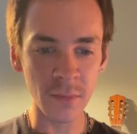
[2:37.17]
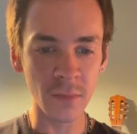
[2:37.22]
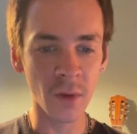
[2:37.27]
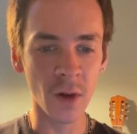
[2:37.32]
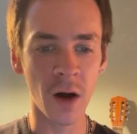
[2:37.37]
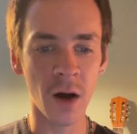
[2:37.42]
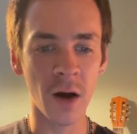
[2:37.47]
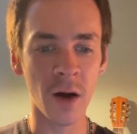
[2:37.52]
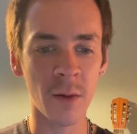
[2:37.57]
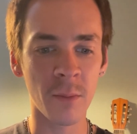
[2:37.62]

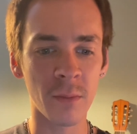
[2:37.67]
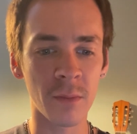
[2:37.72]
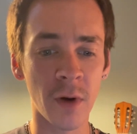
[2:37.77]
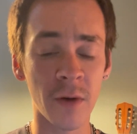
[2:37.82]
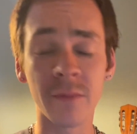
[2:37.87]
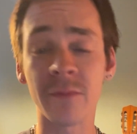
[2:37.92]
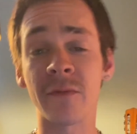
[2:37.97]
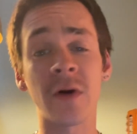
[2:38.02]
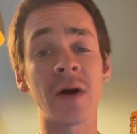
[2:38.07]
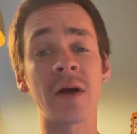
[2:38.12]

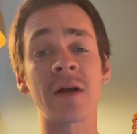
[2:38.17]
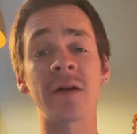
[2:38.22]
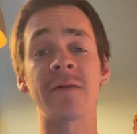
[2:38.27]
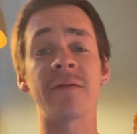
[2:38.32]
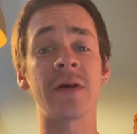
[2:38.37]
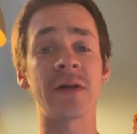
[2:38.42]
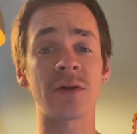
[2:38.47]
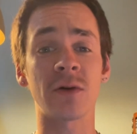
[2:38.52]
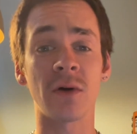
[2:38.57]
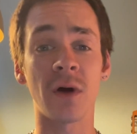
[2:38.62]
I'm very into
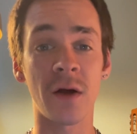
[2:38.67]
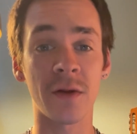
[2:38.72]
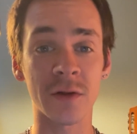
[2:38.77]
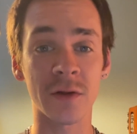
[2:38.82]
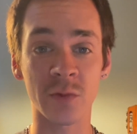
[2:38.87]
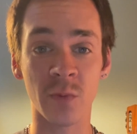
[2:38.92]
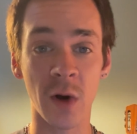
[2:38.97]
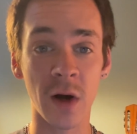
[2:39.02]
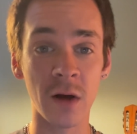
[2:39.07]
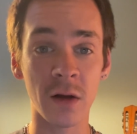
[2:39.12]
physical health
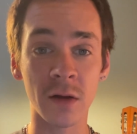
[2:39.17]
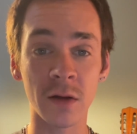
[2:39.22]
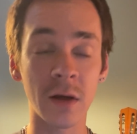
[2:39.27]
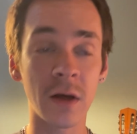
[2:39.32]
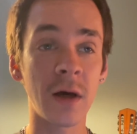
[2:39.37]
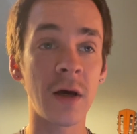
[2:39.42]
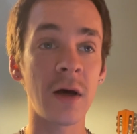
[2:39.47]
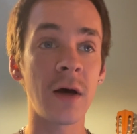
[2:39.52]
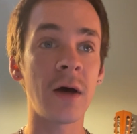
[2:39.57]
as well.